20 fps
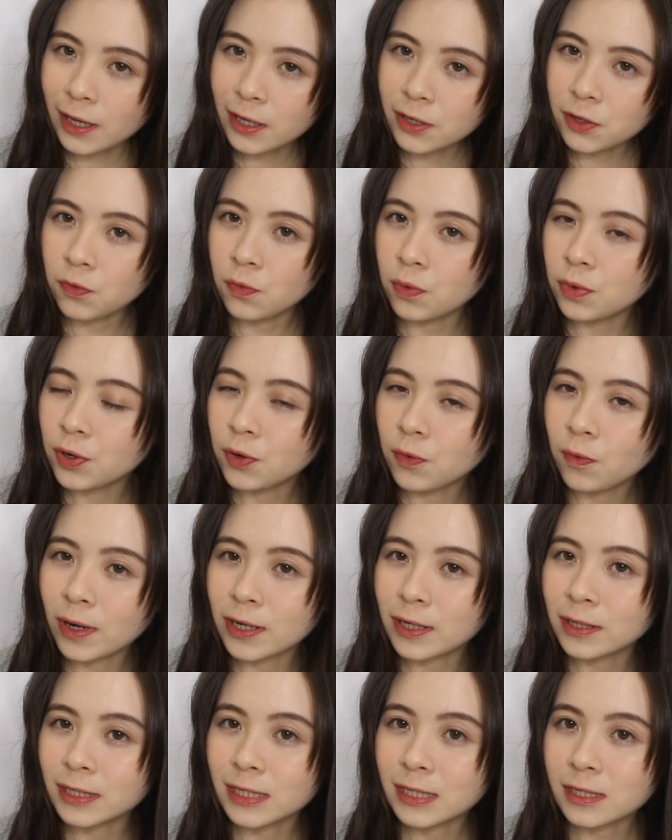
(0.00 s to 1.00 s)
You wouldn't
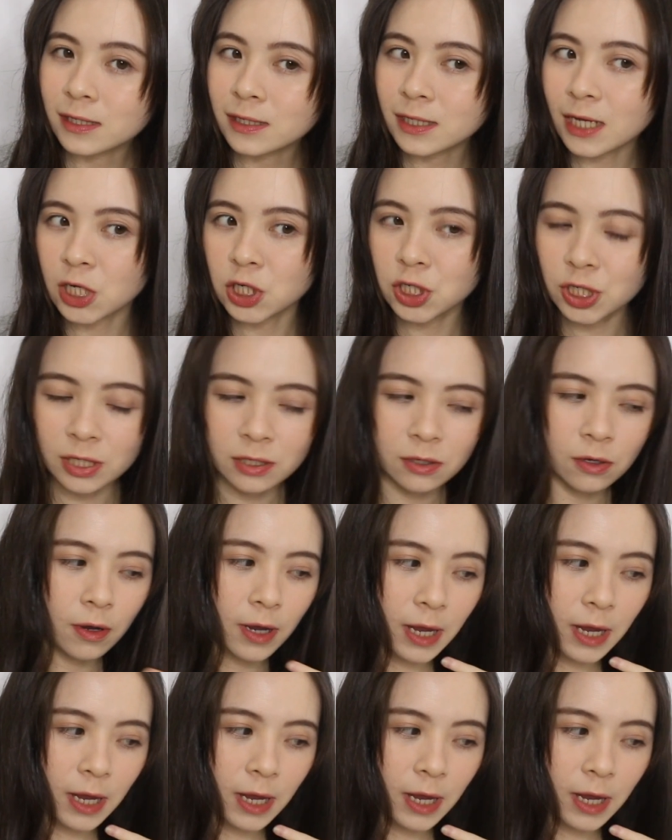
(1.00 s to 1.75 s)
want to section your